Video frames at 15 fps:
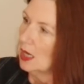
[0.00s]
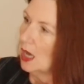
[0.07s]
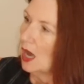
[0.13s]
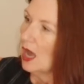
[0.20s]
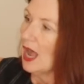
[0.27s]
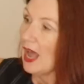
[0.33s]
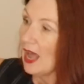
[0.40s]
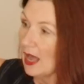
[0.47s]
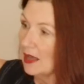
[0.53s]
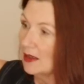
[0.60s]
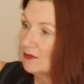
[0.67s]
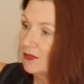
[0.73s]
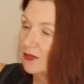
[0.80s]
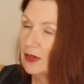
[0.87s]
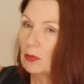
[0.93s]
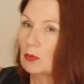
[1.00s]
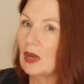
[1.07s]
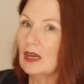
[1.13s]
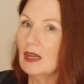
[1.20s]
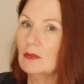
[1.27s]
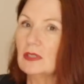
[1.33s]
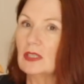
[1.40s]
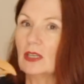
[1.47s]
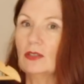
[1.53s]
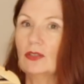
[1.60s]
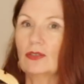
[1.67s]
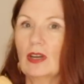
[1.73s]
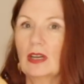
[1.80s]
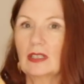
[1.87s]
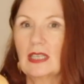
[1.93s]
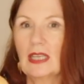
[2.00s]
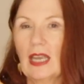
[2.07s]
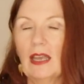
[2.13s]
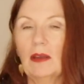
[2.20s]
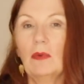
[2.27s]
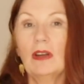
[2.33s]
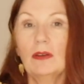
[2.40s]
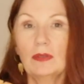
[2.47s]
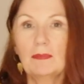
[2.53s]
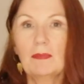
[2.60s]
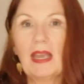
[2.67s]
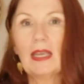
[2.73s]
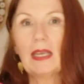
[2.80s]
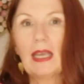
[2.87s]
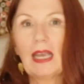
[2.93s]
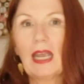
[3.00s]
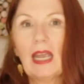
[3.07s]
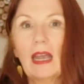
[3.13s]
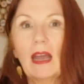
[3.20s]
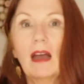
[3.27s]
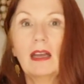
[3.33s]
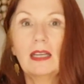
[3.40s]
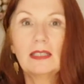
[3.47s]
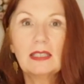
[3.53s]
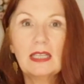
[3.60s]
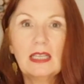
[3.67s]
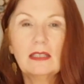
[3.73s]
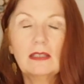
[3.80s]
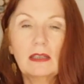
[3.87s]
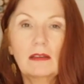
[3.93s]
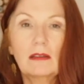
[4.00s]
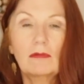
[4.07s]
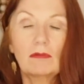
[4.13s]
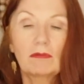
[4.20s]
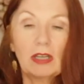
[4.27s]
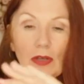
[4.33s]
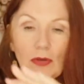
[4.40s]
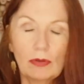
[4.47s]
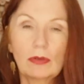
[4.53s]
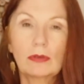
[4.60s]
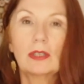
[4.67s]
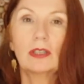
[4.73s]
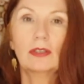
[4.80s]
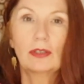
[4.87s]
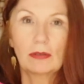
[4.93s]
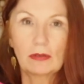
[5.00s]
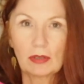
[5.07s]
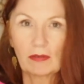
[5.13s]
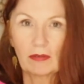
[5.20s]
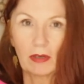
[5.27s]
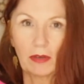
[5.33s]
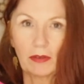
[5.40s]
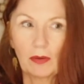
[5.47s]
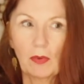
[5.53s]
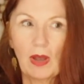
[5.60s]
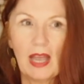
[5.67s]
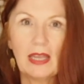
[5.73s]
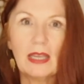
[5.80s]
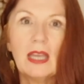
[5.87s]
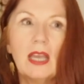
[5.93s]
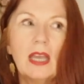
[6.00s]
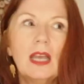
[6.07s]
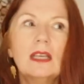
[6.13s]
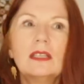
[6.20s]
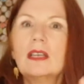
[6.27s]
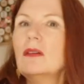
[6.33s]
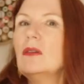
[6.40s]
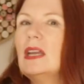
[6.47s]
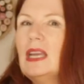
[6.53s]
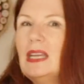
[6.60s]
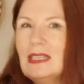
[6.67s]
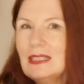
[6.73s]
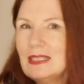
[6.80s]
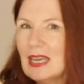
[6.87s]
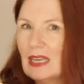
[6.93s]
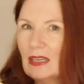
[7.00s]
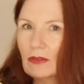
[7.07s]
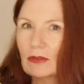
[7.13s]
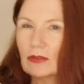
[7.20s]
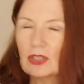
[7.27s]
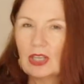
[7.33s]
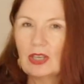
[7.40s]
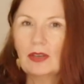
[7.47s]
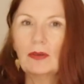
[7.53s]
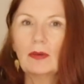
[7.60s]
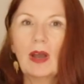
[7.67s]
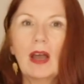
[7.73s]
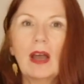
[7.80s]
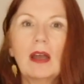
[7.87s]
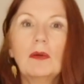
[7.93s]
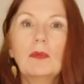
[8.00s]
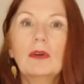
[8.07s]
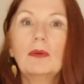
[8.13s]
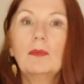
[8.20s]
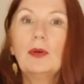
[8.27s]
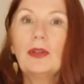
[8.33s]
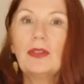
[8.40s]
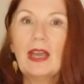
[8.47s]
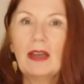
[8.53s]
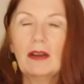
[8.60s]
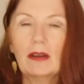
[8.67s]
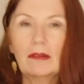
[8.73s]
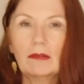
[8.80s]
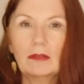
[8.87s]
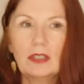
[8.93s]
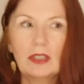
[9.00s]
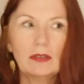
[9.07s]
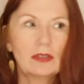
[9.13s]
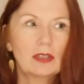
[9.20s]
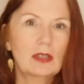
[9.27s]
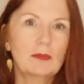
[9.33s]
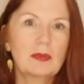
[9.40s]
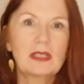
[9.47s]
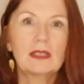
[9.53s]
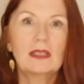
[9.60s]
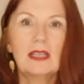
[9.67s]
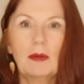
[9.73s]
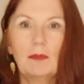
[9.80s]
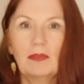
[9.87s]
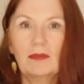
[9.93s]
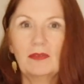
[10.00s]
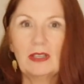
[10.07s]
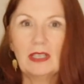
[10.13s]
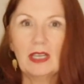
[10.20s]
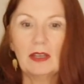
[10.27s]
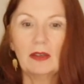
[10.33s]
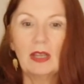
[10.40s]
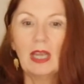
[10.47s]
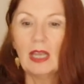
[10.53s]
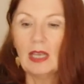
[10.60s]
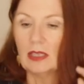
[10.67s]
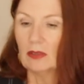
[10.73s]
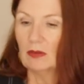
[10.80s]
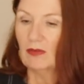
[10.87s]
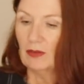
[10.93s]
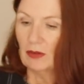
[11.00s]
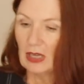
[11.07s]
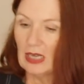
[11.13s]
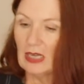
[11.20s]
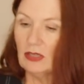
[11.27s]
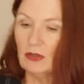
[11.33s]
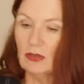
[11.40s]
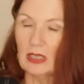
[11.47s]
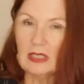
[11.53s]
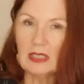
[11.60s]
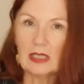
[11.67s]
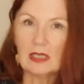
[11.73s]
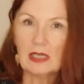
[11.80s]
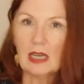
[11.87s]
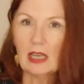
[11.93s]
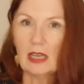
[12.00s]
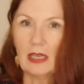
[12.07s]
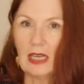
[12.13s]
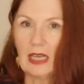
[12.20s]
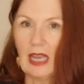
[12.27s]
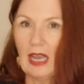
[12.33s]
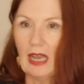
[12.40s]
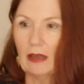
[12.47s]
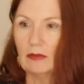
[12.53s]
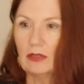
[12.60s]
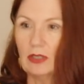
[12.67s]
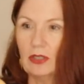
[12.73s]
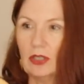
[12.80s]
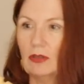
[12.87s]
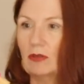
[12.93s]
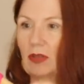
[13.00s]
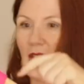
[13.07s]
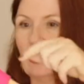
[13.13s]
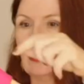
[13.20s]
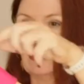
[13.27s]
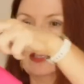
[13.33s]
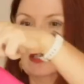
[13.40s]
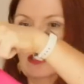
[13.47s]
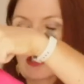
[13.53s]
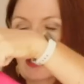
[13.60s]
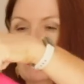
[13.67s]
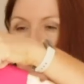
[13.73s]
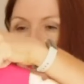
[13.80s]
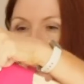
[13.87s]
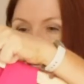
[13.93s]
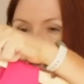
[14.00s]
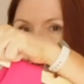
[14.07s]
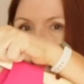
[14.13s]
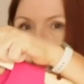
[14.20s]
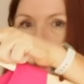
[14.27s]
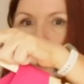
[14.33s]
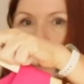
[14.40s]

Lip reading: I have, while I was constructing it, while I was making it, I did record a tutorial on the way. So in a day or two, I will put that out on YouTube as a separate video. So if you're interested in learning how to do that, so that you keep